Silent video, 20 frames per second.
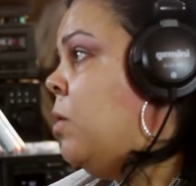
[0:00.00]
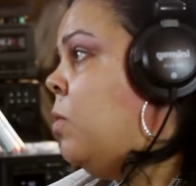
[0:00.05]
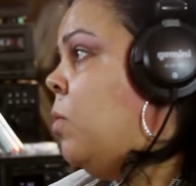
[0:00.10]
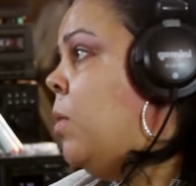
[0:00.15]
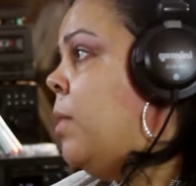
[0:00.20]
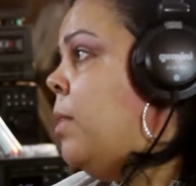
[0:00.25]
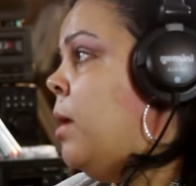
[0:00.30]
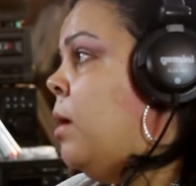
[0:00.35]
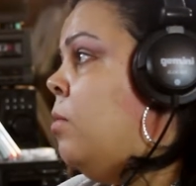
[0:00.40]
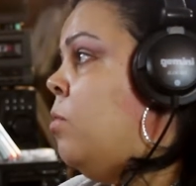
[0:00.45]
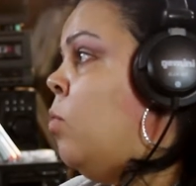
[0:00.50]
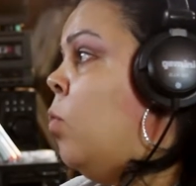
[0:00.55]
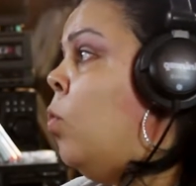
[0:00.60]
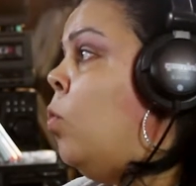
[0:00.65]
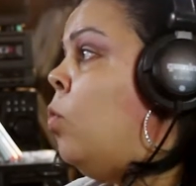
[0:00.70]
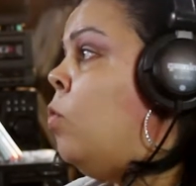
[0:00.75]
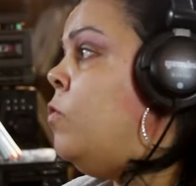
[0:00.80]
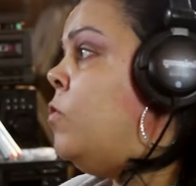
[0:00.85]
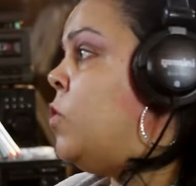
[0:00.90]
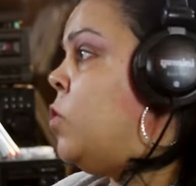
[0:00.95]
when they
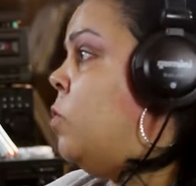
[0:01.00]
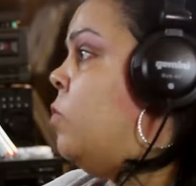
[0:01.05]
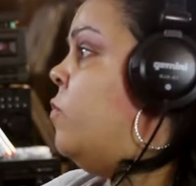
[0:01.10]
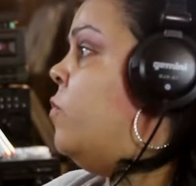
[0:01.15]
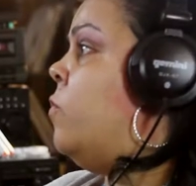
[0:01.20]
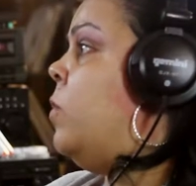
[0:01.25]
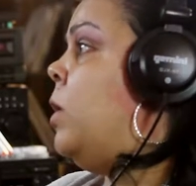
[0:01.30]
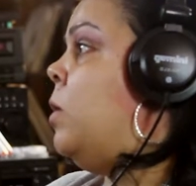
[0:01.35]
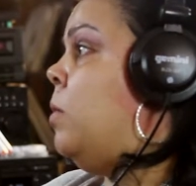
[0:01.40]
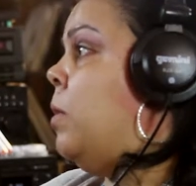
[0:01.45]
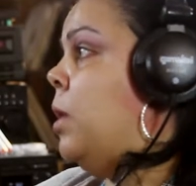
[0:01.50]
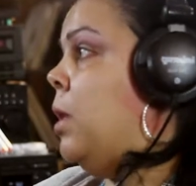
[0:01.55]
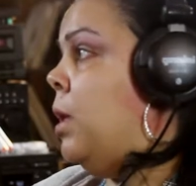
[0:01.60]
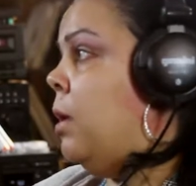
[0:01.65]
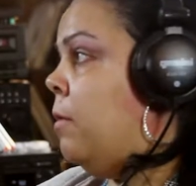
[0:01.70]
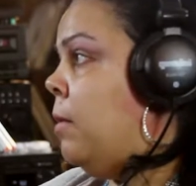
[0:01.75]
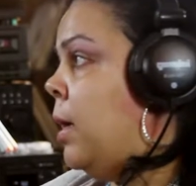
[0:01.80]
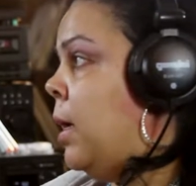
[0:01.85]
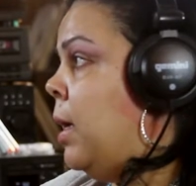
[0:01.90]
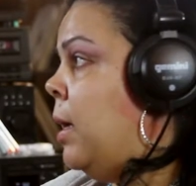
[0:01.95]
move so
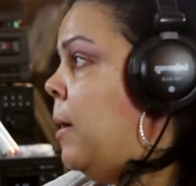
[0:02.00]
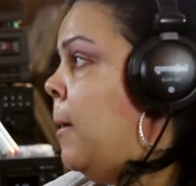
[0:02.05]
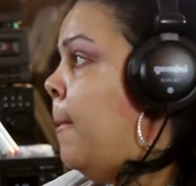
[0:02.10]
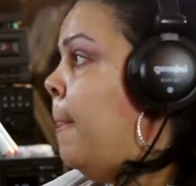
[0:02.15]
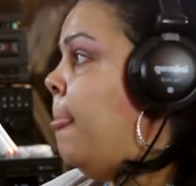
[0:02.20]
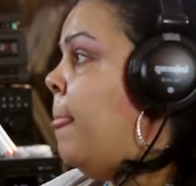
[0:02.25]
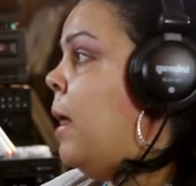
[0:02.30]
frequently, right?